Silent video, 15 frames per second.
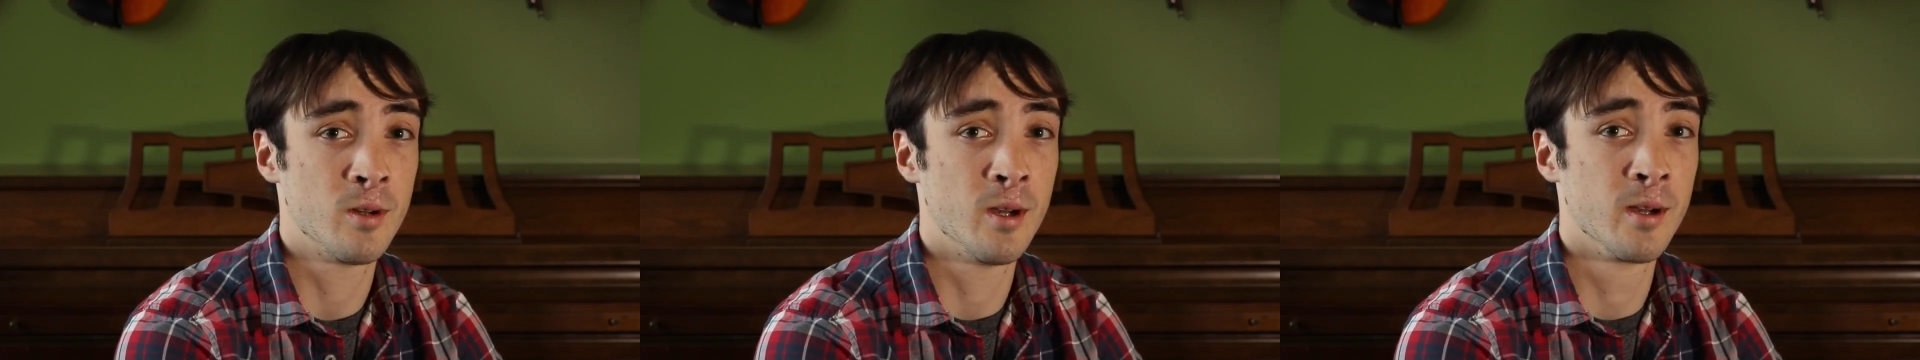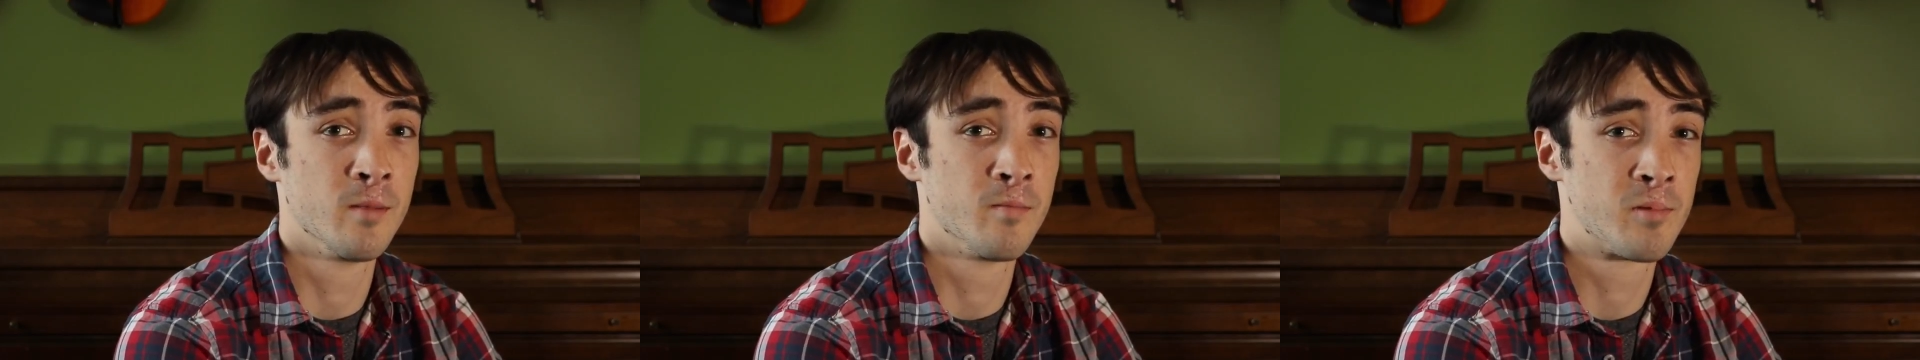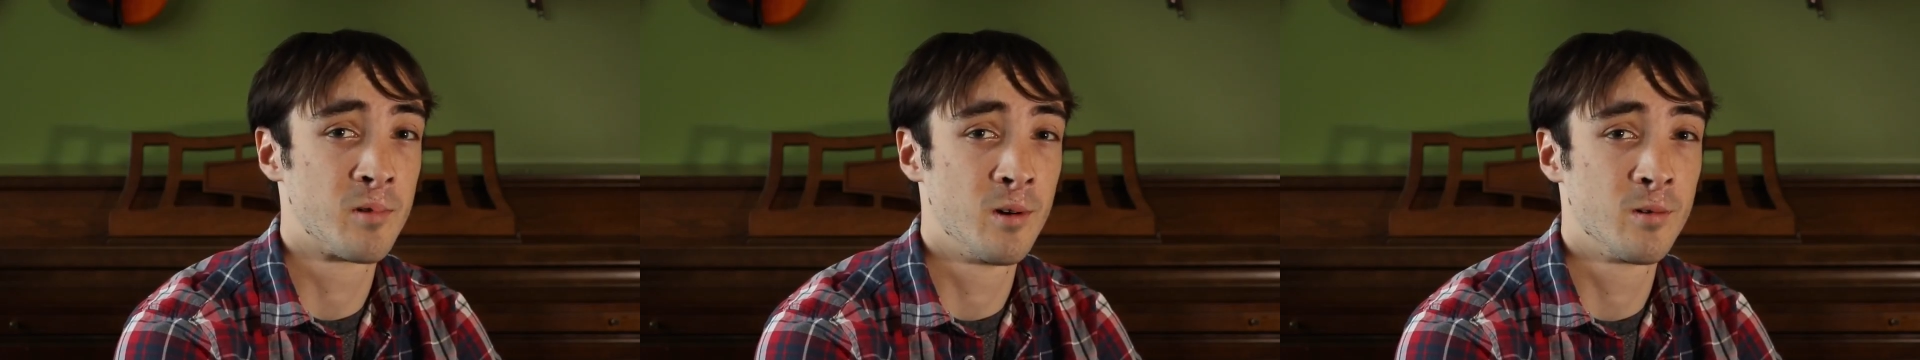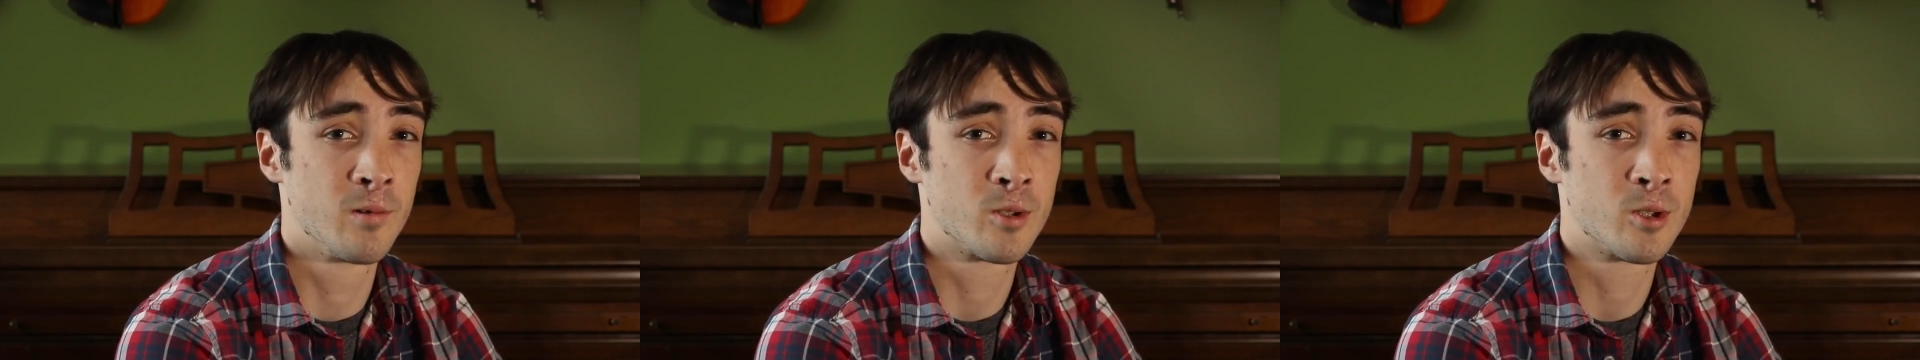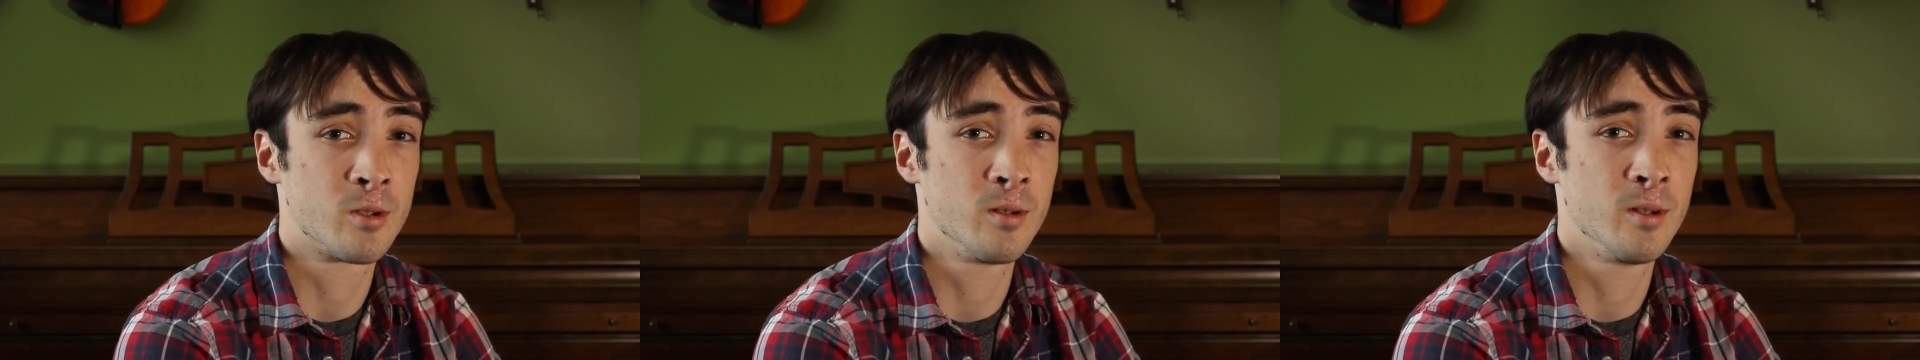and
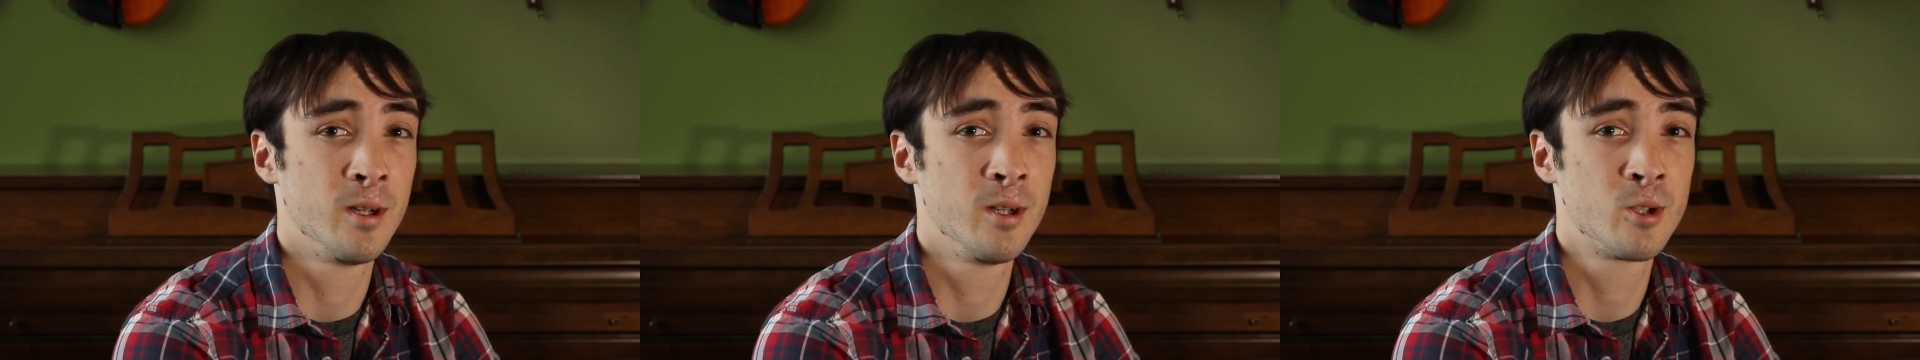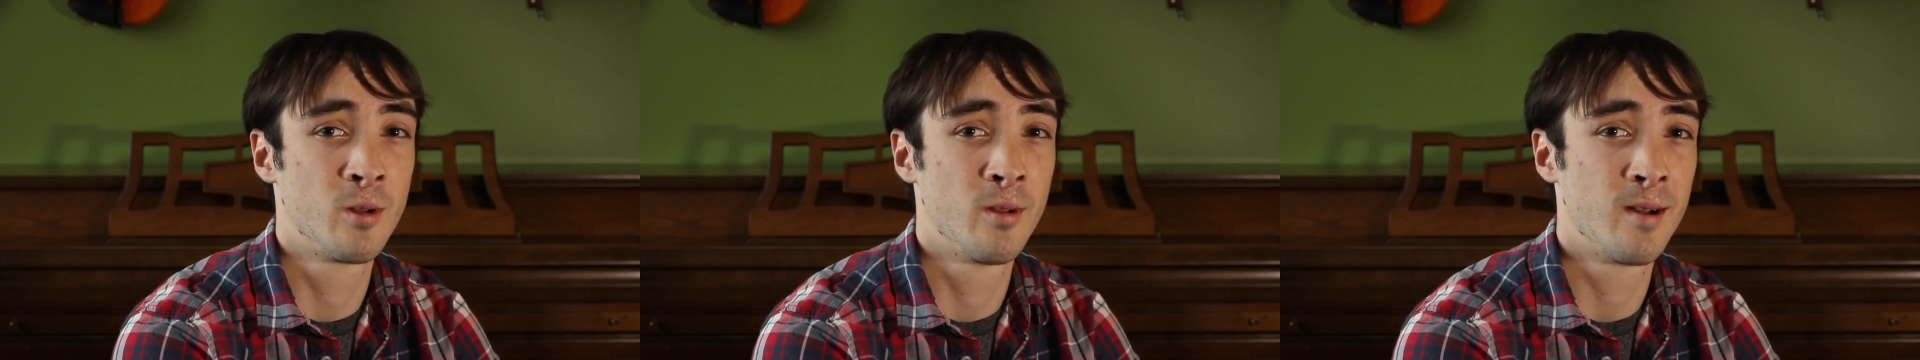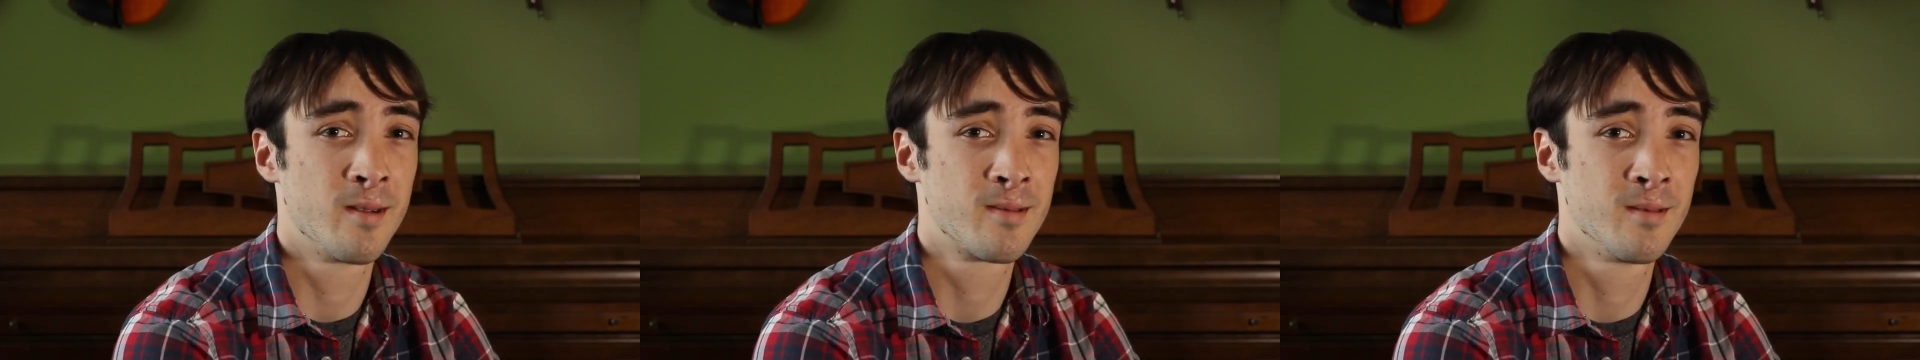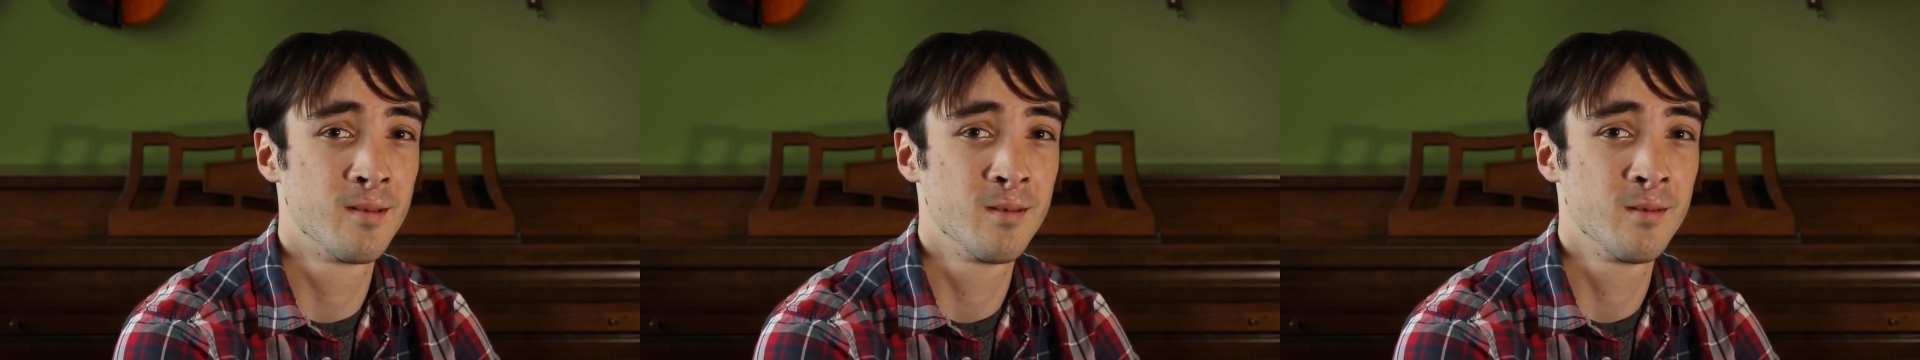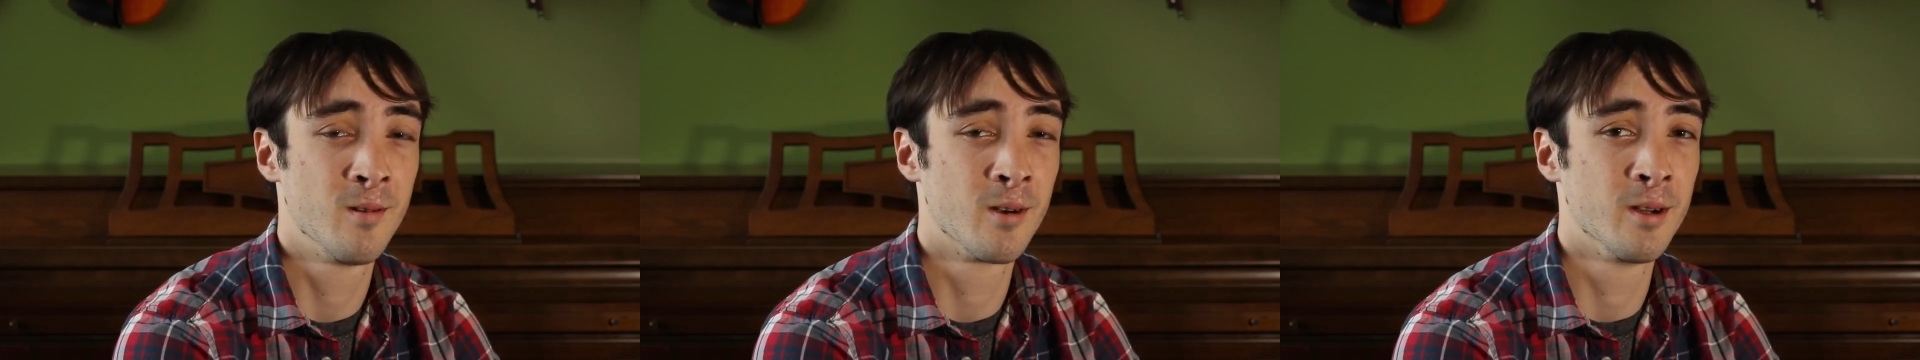approach each
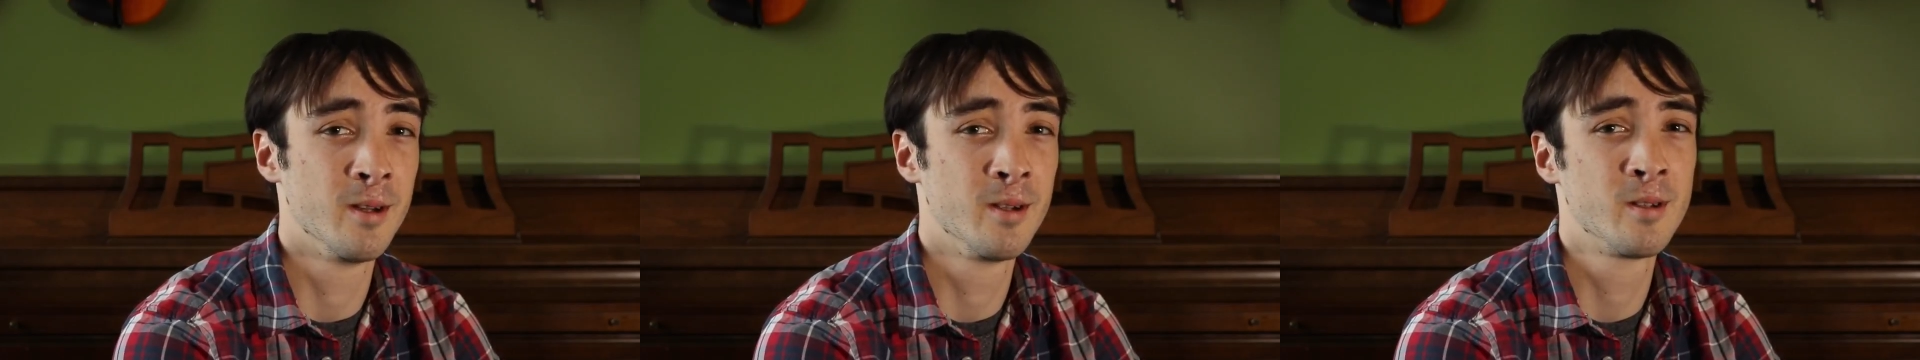lesson on an